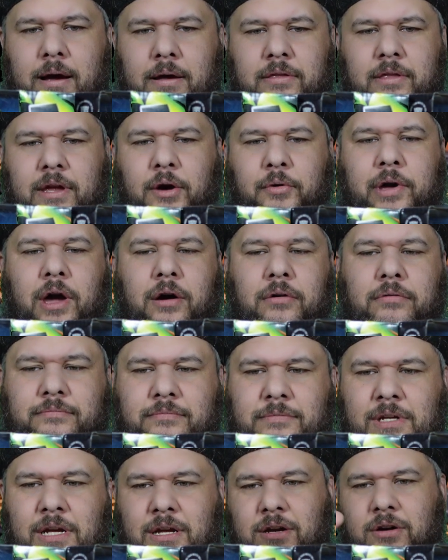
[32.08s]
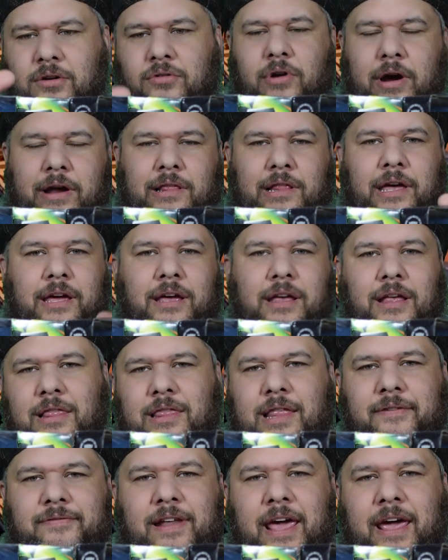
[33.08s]
there we go. Right leg,
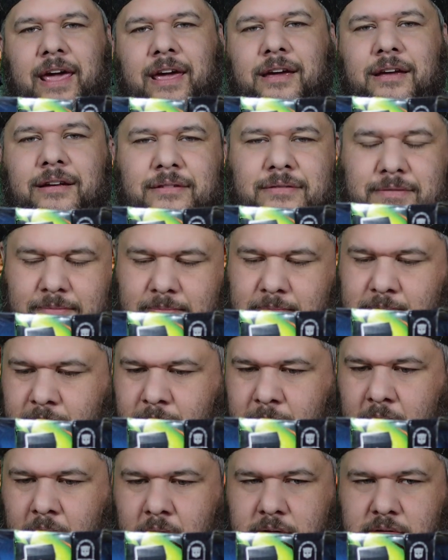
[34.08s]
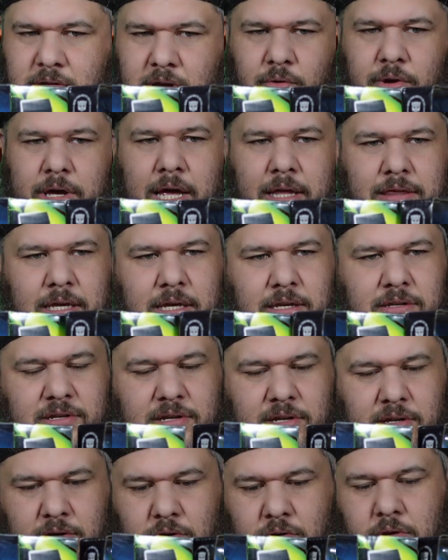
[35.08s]
left leg. So we got these
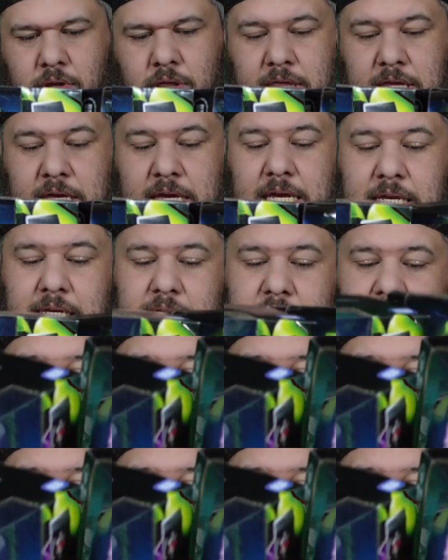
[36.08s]
two. These